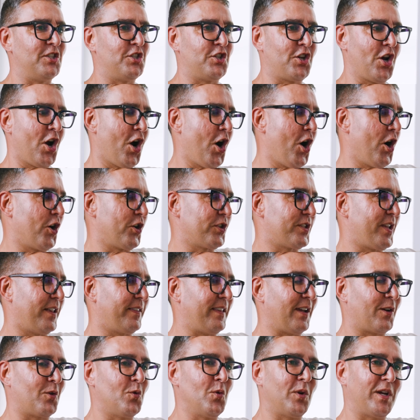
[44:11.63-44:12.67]
jars that
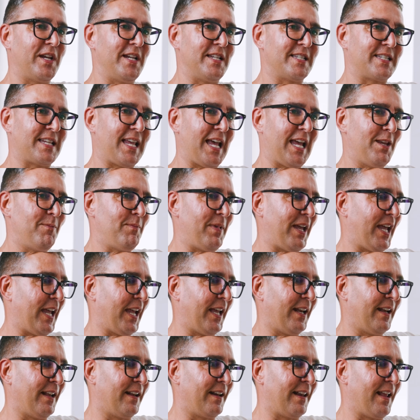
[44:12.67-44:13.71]
the cookies came
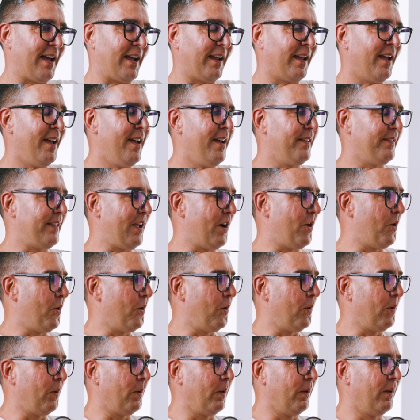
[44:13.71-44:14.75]
in, and the
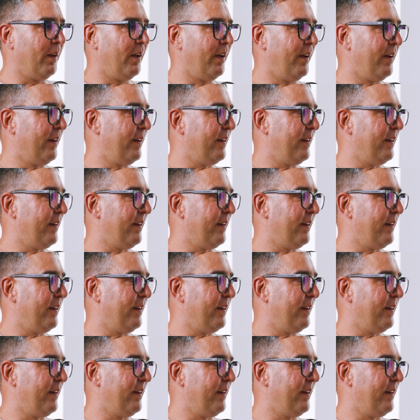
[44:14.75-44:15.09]
whole